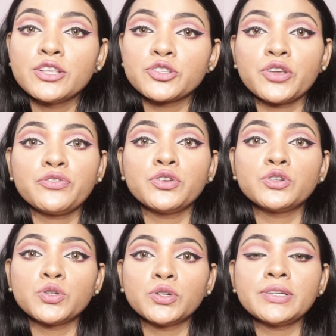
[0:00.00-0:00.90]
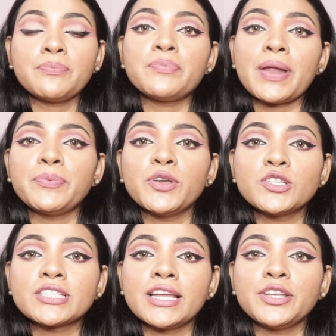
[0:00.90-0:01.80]
So if you don't prep
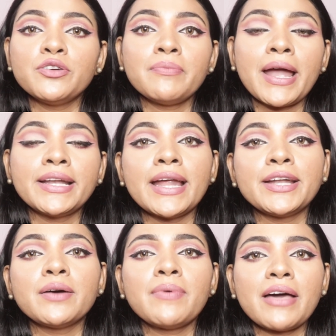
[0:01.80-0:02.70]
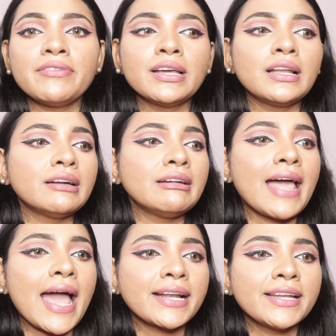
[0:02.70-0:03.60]
your skin, you might end up having a little
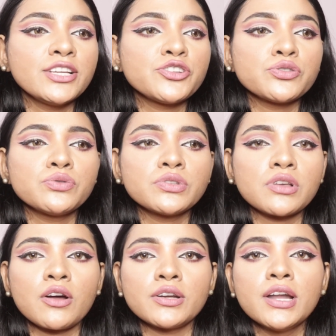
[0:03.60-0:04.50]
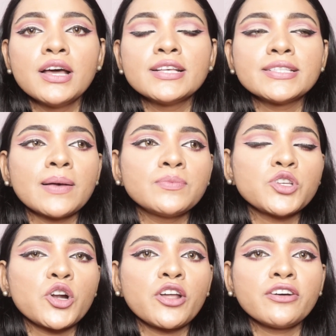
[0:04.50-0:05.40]
acne issues or some
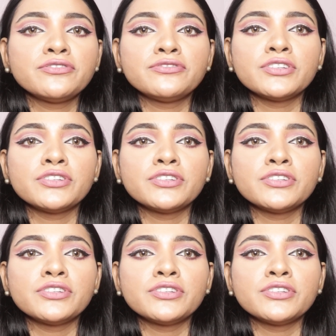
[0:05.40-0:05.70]
sort of